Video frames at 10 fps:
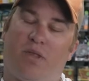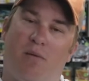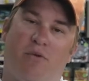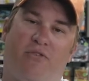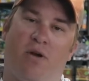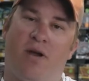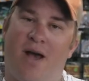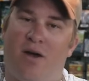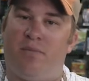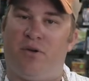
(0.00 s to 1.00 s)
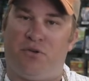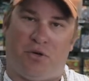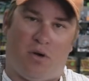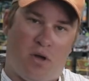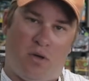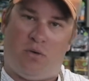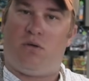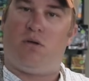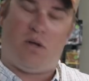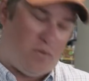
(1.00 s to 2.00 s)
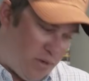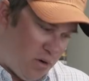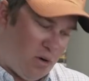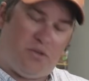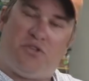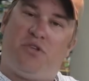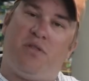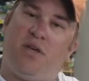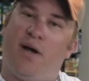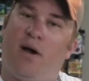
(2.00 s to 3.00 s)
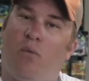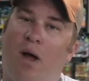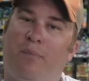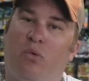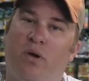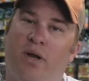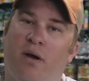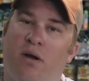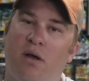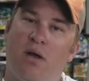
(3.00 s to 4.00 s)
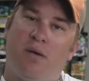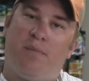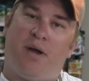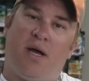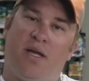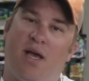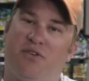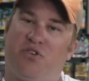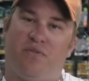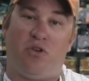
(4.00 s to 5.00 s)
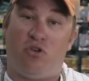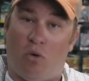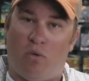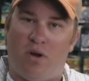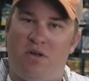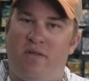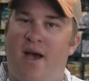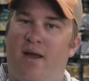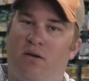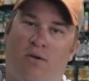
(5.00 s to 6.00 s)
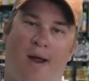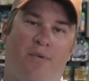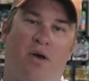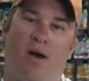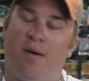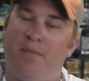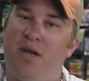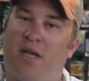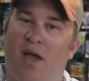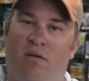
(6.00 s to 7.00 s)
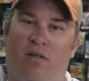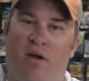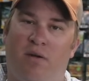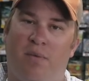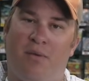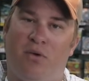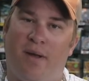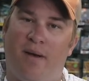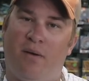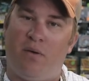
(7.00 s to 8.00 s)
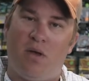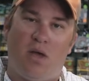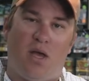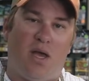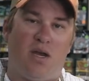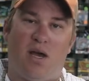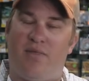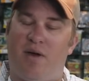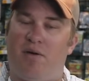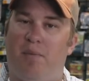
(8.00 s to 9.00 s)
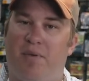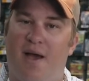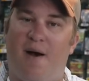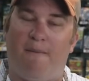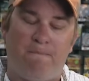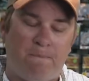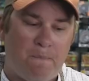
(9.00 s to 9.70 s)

I'm referring to how to build your own in regards to the whiteboard here, but yeah, so if you don't want to do that, grab an indicator leader by Rio, and that'll help you out.